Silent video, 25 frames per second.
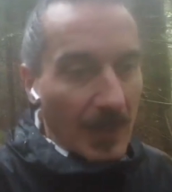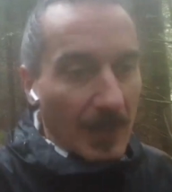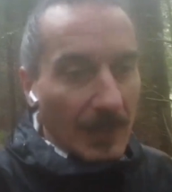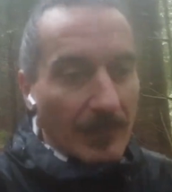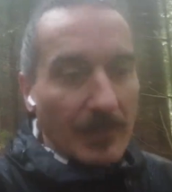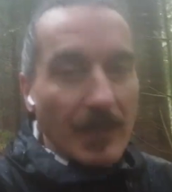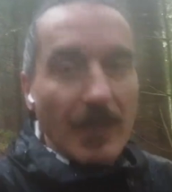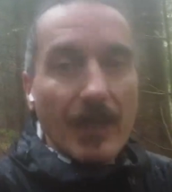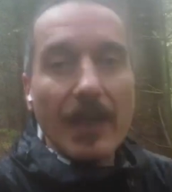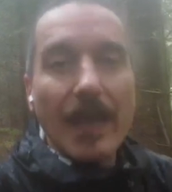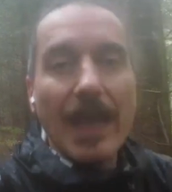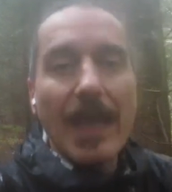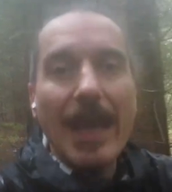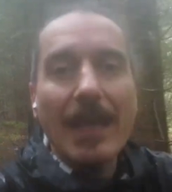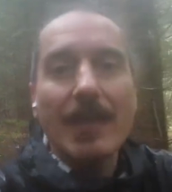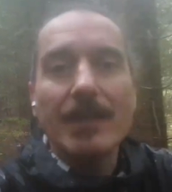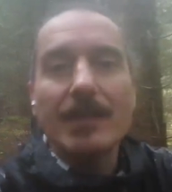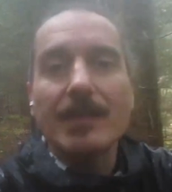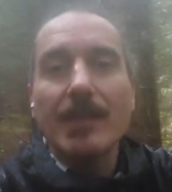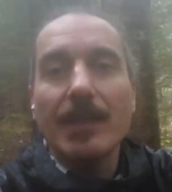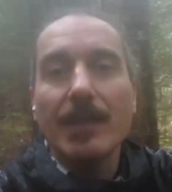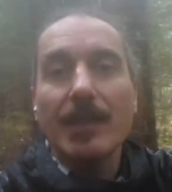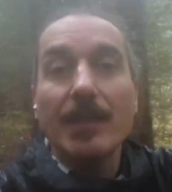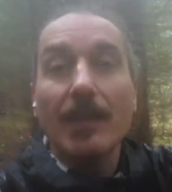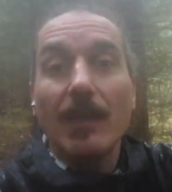their
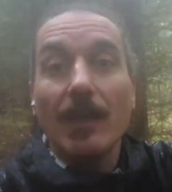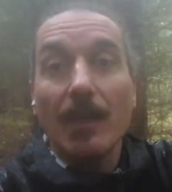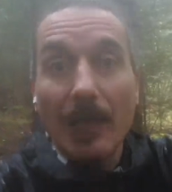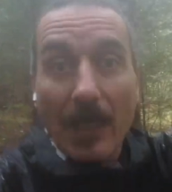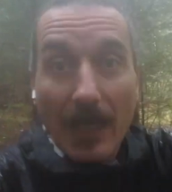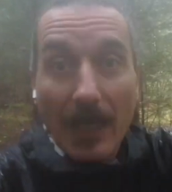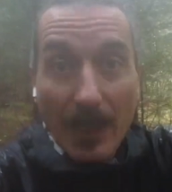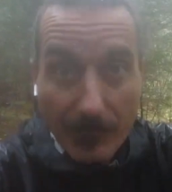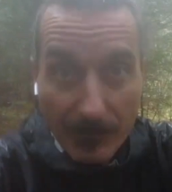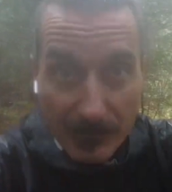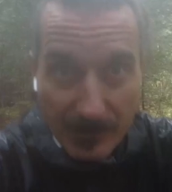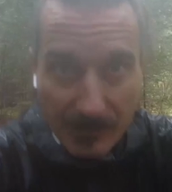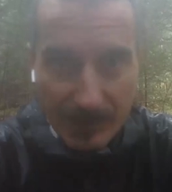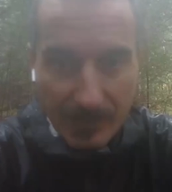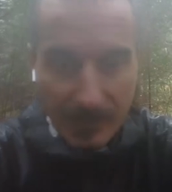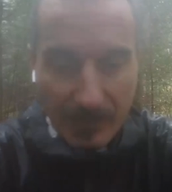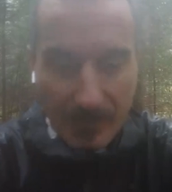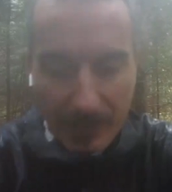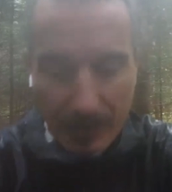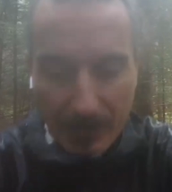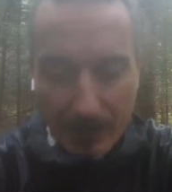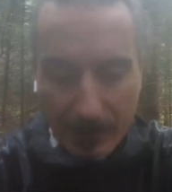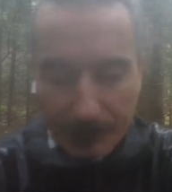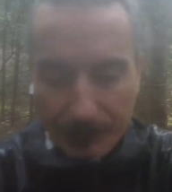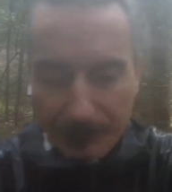hectic
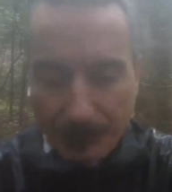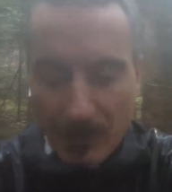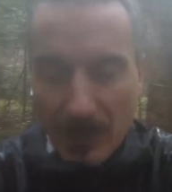lifestyle,